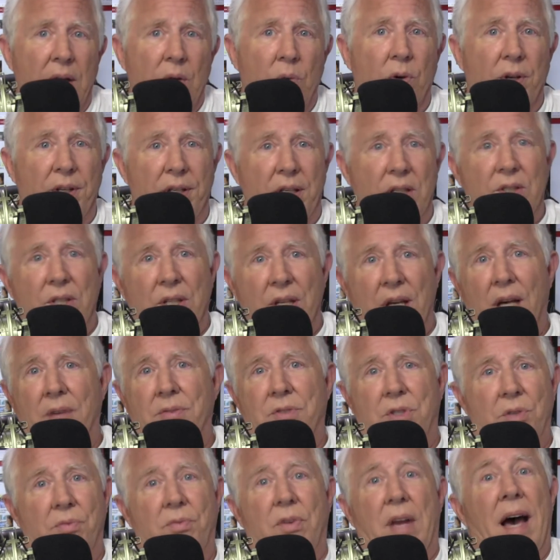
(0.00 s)
well,
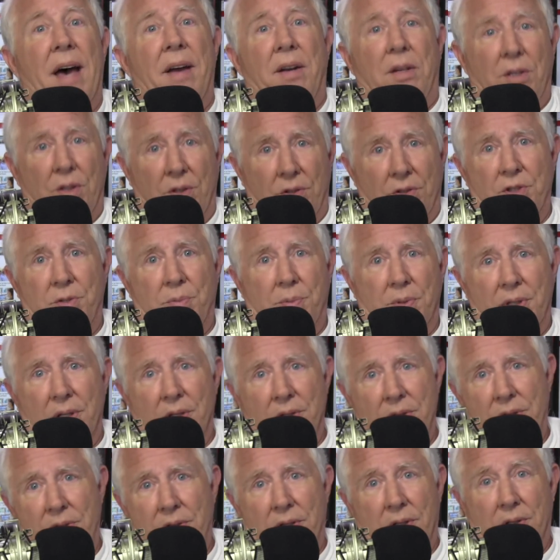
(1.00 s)
ETFs you've got to use
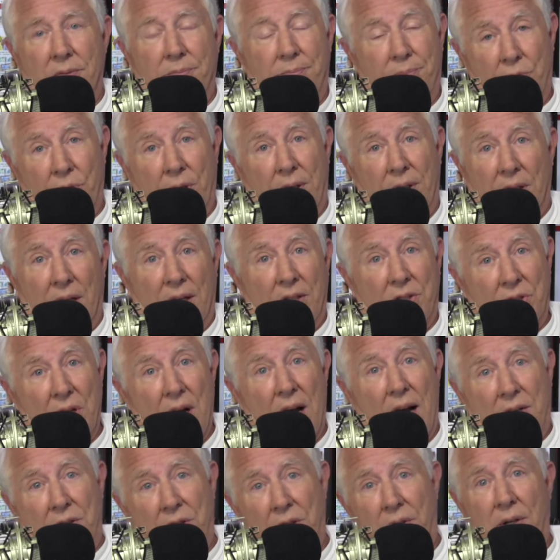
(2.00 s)
because they're trade like stocks.